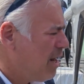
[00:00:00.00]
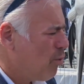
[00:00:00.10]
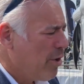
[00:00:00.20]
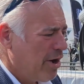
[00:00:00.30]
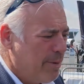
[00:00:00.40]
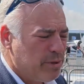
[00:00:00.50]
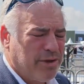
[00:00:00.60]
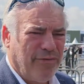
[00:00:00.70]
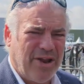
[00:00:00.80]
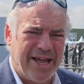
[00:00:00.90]
We're able to
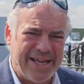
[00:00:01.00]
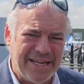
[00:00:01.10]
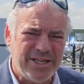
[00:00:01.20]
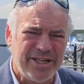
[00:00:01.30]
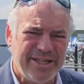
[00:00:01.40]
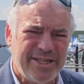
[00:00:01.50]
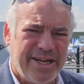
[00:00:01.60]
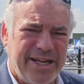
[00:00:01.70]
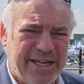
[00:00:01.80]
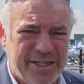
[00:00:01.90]
fly into the
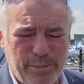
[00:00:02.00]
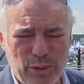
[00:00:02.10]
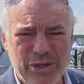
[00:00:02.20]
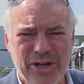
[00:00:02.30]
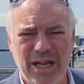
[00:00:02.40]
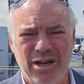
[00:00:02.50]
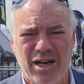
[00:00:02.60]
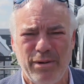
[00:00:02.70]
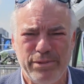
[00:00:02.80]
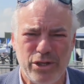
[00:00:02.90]
city as opposed to
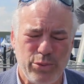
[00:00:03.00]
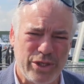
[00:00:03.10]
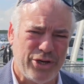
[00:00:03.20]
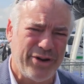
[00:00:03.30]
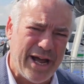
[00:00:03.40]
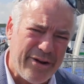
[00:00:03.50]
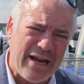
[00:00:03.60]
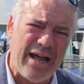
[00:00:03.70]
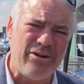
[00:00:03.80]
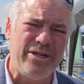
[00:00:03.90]
helicopters, which are not
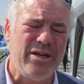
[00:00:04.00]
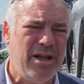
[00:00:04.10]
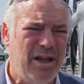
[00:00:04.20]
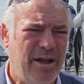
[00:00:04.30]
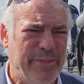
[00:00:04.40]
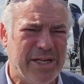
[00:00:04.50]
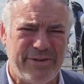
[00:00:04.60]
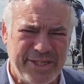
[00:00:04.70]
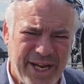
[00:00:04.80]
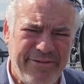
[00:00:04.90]
allowed because of
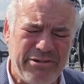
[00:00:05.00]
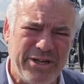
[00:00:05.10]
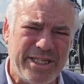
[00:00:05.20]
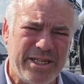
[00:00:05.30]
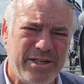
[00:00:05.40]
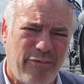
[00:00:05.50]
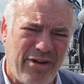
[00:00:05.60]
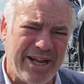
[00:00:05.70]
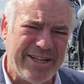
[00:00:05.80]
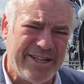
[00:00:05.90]
safety reasons to
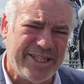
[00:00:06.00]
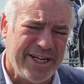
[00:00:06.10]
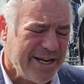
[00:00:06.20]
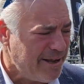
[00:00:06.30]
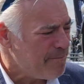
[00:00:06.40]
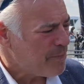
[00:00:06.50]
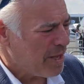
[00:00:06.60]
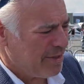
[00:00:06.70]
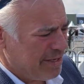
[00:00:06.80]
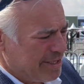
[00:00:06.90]
fly into the city.
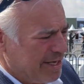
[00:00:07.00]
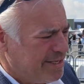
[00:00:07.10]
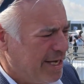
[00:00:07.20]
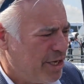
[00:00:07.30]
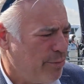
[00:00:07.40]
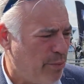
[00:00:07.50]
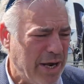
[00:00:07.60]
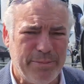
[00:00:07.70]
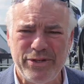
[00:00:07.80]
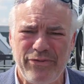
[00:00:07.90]
This can take you
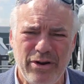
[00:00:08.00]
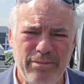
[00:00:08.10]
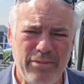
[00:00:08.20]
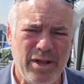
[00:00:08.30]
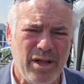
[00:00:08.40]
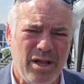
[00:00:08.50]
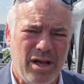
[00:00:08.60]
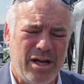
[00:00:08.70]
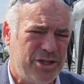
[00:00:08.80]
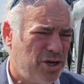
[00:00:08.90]
perhaps from
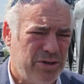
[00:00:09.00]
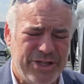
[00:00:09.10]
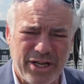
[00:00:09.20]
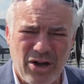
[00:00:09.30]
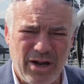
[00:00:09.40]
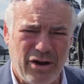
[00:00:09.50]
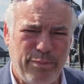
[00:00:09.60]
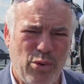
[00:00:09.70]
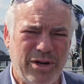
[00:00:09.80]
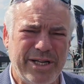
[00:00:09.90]
Charles de Gaulle
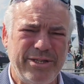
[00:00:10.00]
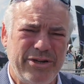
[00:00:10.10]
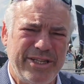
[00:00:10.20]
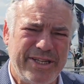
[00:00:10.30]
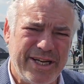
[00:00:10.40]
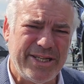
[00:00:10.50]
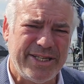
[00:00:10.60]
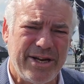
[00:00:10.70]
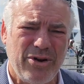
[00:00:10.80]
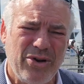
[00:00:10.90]
Airport into the city
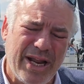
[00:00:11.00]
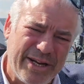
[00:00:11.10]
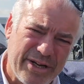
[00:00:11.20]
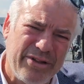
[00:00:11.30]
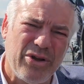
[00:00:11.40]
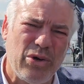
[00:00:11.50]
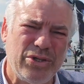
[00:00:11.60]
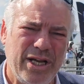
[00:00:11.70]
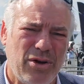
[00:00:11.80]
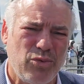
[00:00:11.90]
center, land on the
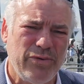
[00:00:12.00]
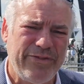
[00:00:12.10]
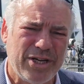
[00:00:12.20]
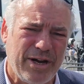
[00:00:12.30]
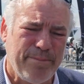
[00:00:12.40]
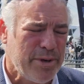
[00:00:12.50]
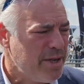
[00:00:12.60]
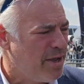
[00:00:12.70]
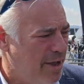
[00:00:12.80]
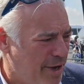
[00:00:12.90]
hotel rooftop,
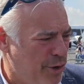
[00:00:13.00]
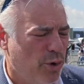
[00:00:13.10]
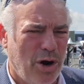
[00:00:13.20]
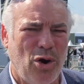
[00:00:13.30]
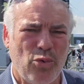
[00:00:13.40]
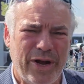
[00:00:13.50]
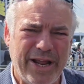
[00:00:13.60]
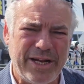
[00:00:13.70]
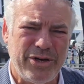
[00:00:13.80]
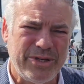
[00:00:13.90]
and you're already
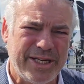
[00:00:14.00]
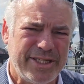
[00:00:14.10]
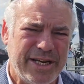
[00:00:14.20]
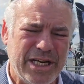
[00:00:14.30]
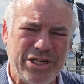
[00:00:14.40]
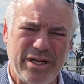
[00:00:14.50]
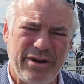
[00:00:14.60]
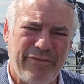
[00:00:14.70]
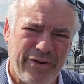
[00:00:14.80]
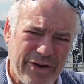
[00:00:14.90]
at your destination in a
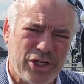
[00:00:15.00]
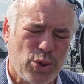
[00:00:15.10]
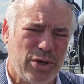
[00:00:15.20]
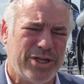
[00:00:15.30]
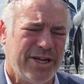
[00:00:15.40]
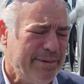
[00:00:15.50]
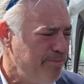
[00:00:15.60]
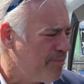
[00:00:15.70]
very short time.